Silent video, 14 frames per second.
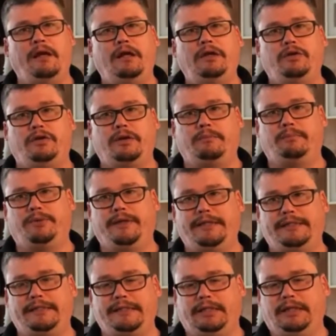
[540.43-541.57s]
You can
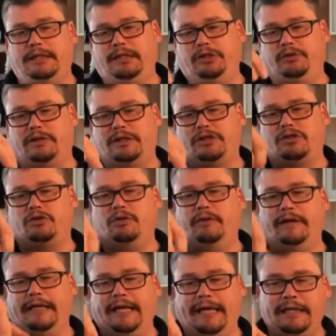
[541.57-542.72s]
screw
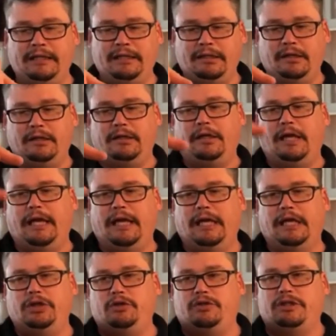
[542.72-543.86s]
it in, and you